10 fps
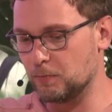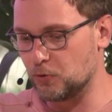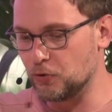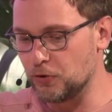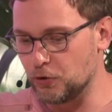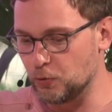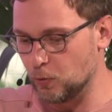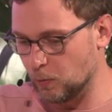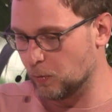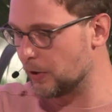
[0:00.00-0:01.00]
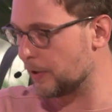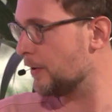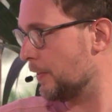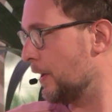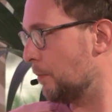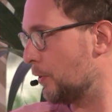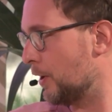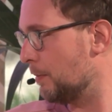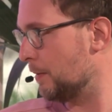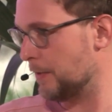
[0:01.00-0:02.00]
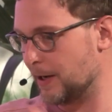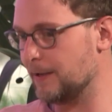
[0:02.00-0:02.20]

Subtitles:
do you work on that problem